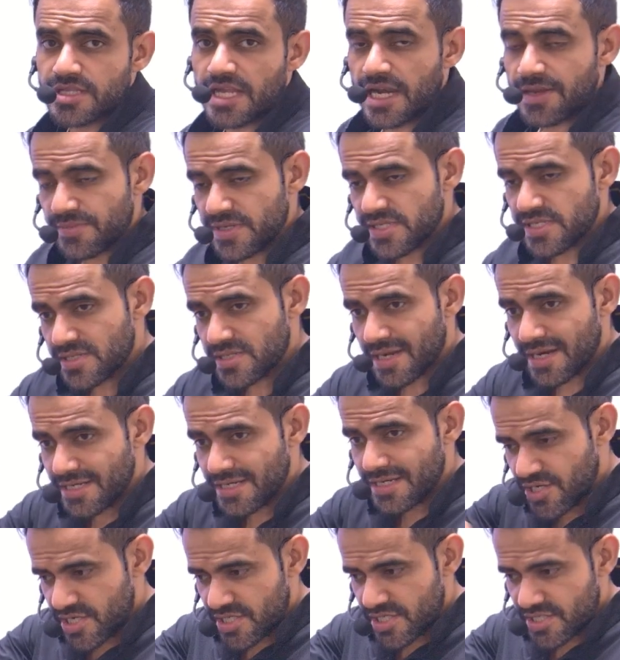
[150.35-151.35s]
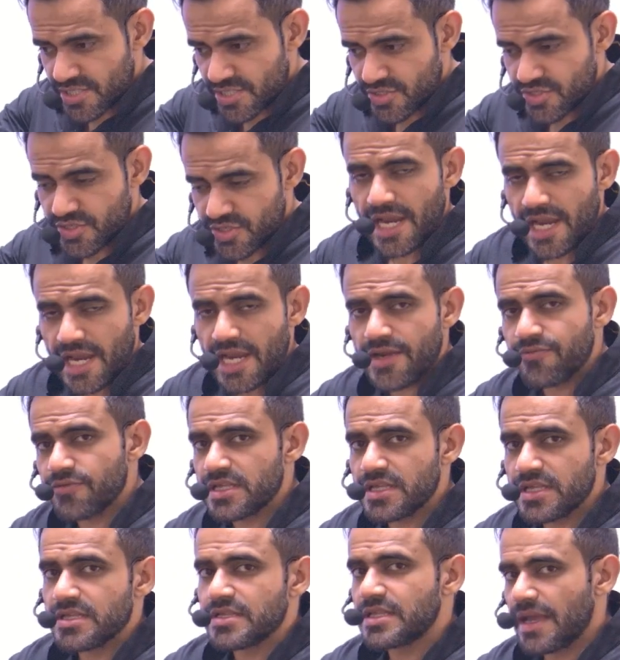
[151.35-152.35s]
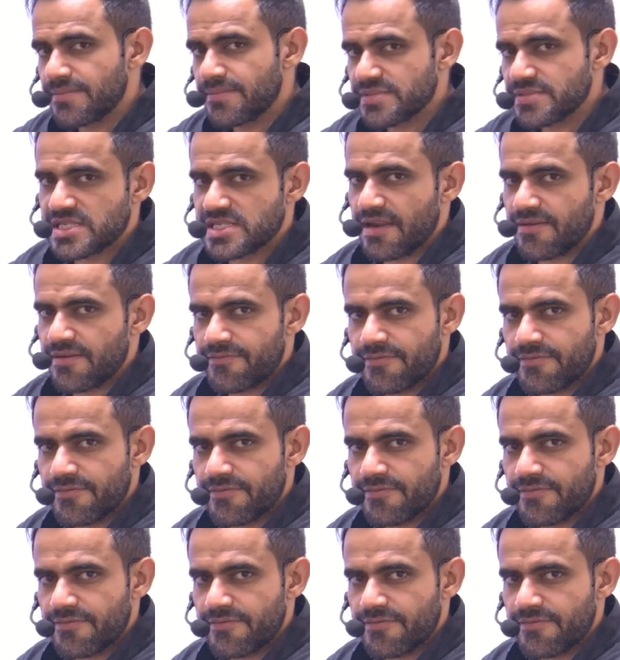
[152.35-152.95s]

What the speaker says: That means the countries trade with themselves